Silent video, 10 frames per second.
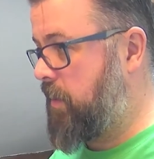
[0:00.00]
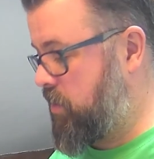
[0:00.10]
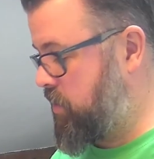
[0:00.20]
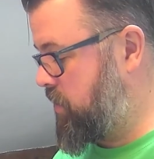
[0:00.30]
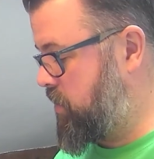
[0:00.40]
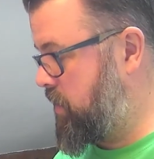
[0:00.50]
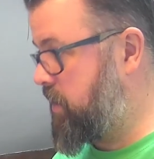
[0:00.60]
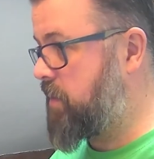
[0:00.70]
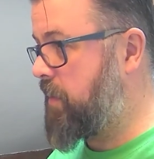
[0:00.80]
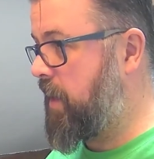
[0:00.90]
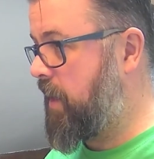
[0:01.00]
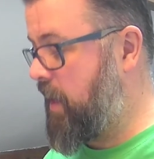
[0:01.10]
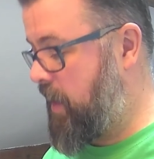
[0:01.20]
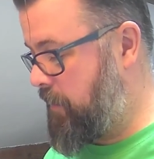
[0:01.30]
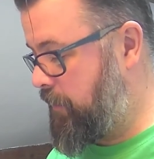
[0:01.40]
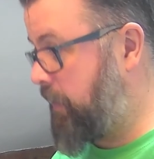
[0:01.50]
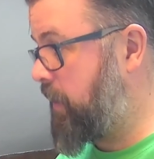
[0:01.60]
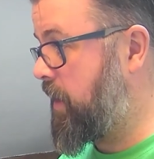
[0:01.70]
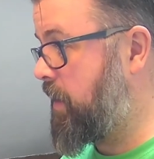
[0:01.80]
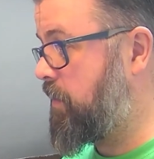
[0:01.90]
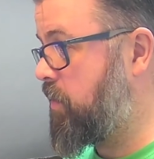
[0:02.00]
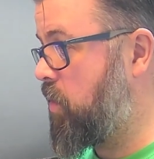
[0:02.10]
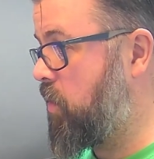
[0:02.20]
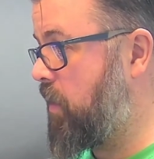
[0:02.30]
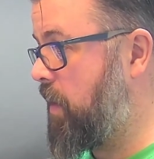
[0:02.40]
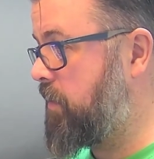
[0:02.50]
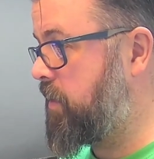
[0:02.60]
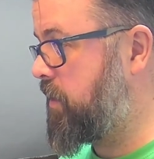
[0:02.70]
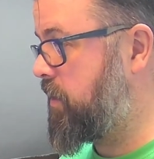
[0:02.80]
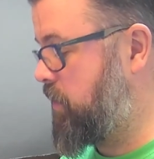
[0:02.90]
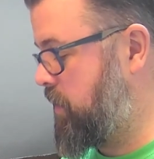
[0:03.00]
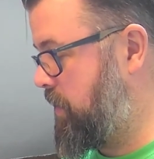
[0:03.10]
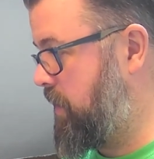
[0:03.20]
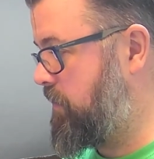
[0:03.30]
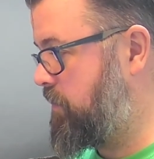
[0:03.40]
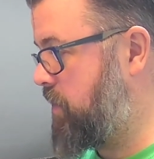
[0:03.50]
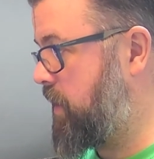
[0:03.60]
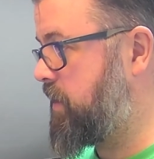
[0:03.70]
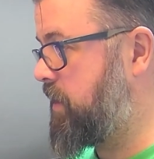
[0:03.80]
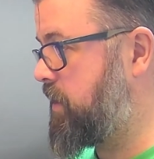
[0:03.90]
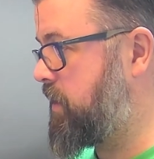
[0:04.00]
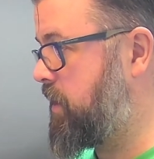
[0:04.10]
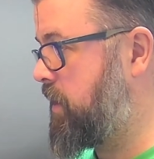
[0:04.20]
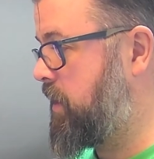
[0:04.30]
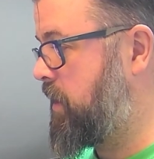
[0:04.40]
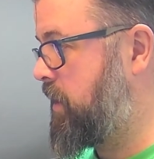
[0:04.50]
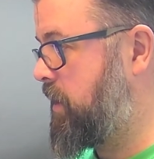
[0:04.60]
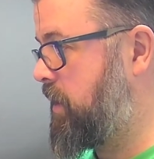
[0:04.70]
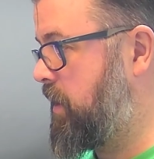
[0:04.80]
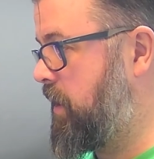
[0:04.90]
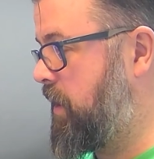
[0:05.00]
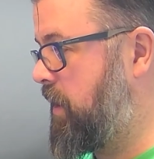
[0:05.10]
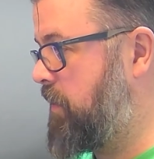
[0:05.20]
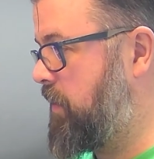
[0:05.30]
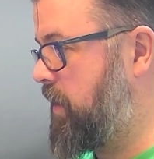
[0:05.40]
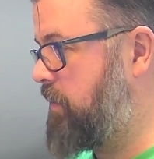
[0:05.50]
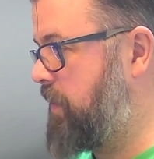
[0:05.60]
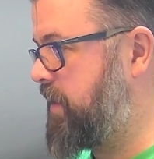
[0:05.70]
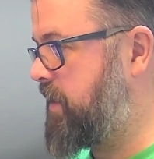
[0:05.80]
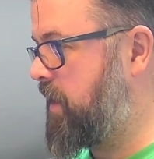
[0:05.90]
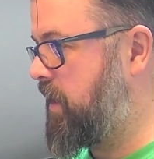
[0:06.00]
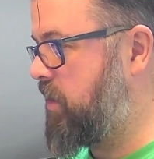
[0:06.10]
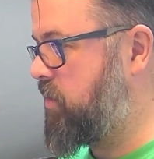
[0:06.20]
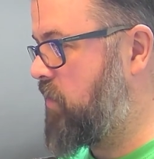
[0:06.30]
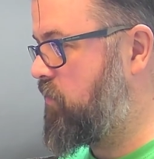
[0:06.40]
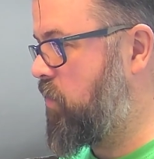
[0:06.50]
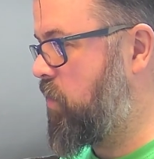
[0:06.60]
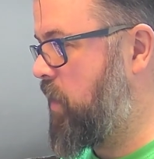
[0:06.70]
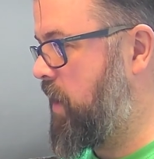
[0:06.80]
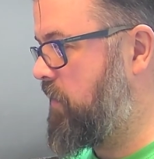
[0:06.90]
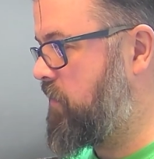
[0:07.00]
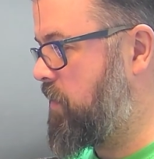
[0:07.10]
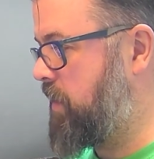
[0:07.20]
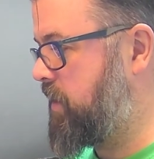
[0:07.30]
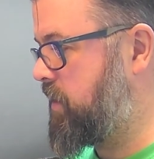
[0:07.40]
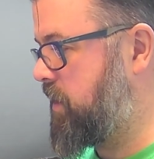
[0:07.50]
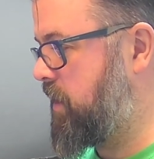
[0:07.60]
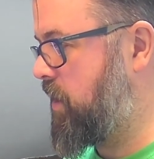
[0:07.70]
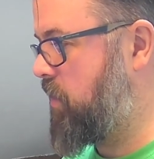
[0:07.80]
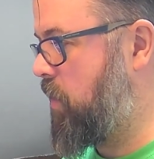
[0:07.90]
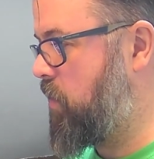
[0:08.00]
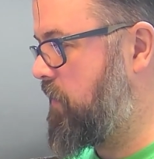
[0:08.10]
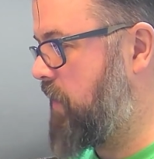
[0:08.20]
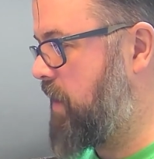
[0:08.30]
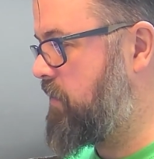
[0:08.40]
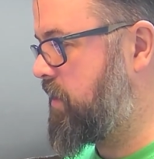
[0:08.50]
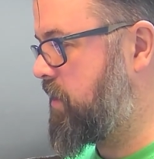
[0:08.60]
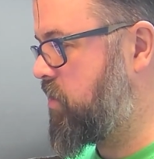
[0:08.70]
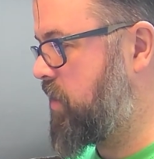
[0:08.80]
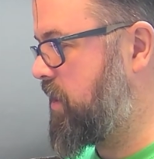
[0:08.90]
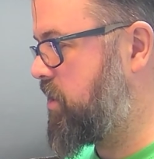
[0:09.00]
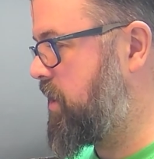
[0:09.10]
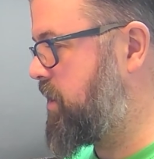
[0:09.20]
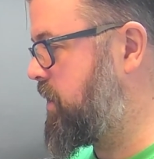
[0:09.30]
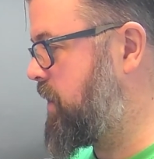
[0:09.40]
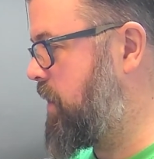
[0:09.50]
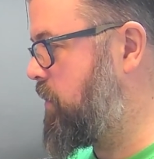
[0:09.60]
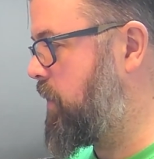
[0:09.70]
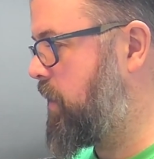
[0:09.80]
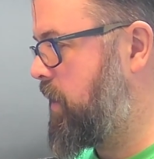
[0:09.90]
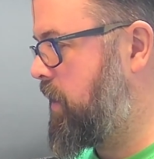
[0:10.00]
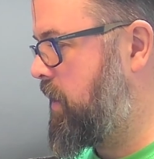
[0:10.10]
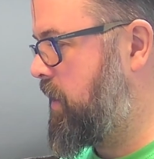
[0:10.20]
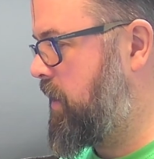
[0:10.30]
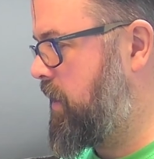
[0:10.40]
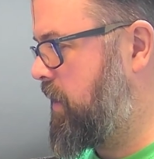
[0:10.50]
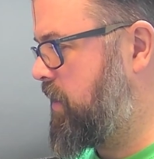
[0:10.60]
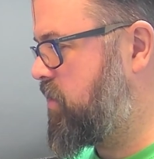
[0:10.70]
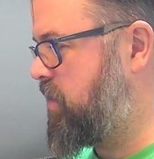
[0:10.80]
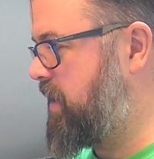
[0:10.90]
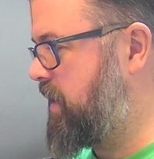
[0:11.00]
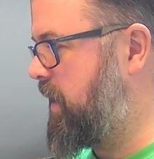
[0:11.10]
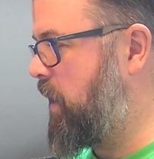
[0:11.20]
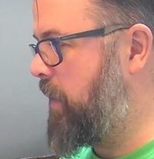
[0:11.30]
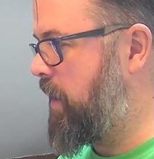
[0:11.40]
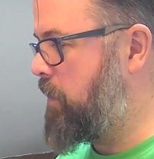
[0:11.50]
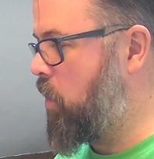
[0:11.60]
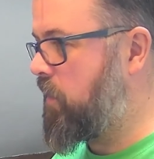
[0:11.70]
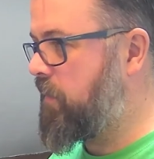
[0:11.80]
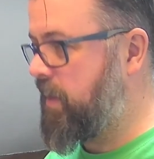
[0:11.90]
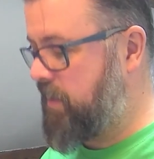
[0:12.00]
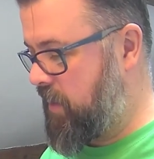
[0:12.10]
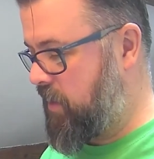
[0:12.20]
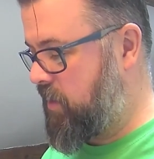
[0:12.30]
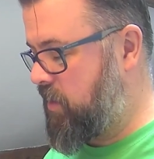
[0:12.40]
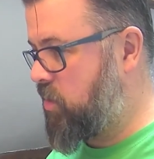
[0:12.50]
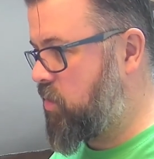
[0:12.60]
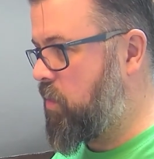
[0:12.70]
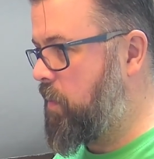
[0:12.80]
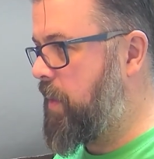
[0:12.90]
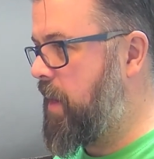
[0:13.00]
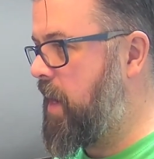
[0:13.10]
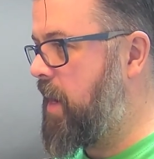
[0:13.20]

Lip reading: So this is my game that I've programmed, doing a bit of practice, and basically trying to run away from this coronavirus that's trying to chase you down. Need a little bit of bug fixing, because there should be